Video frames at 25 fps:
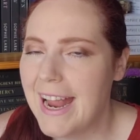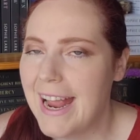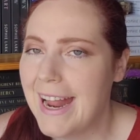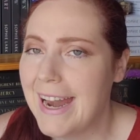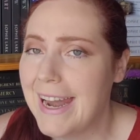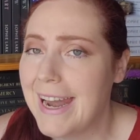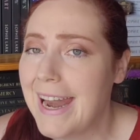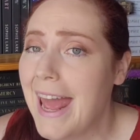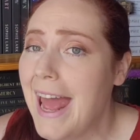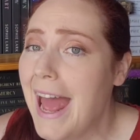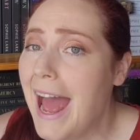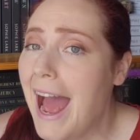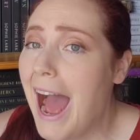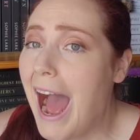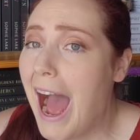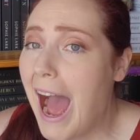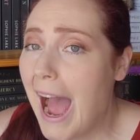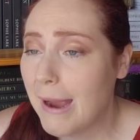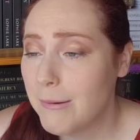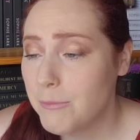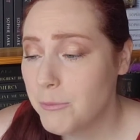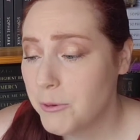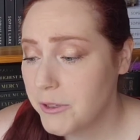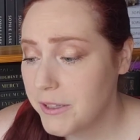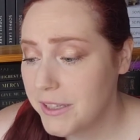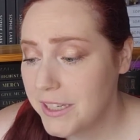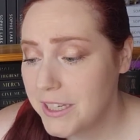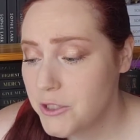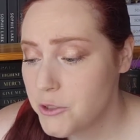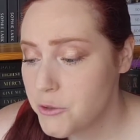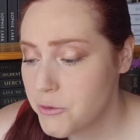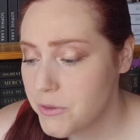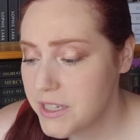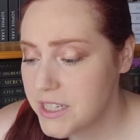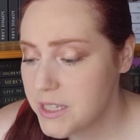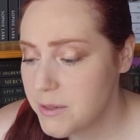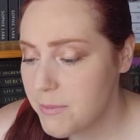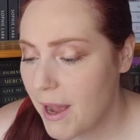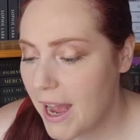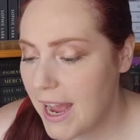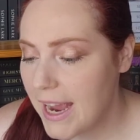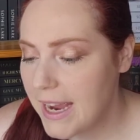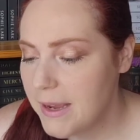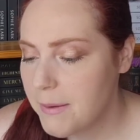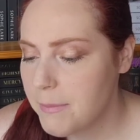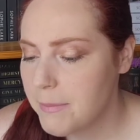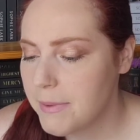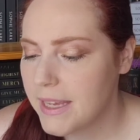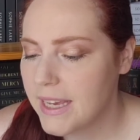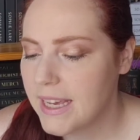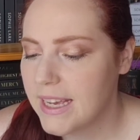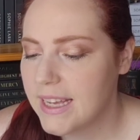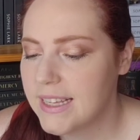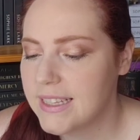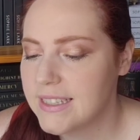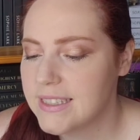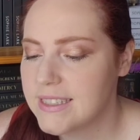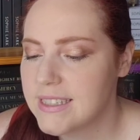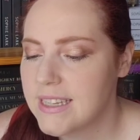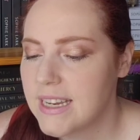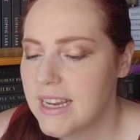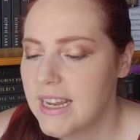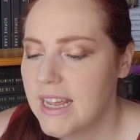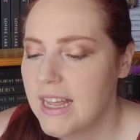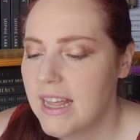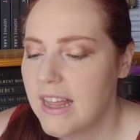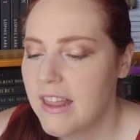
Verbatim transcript: and I'm really intrigued by it because